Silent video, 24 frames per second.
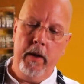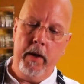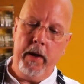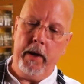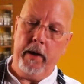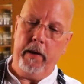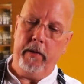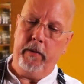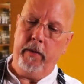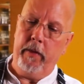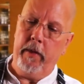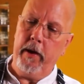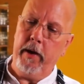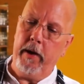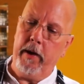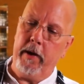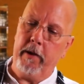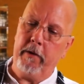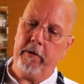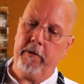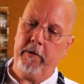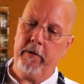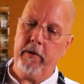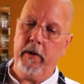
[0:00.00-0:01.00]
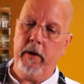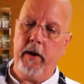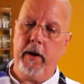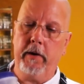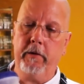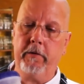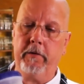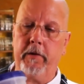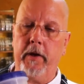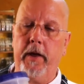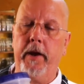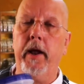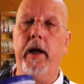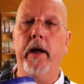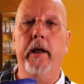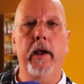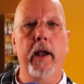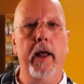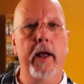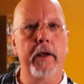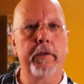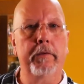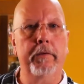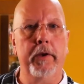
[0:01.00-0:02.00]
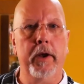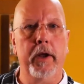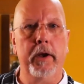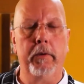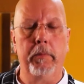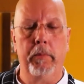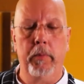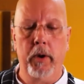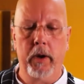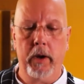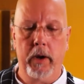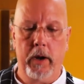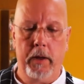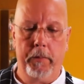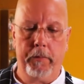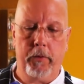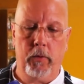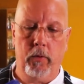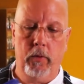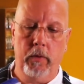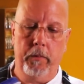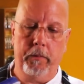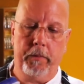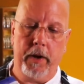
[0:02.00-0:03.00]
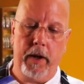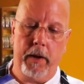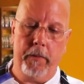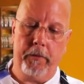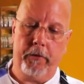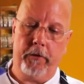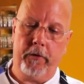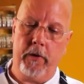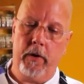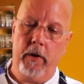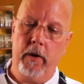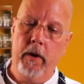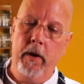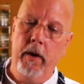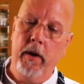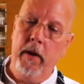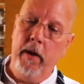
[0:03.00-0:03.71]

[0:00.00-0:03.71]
And this, I set out last night to bring it up to room temperature.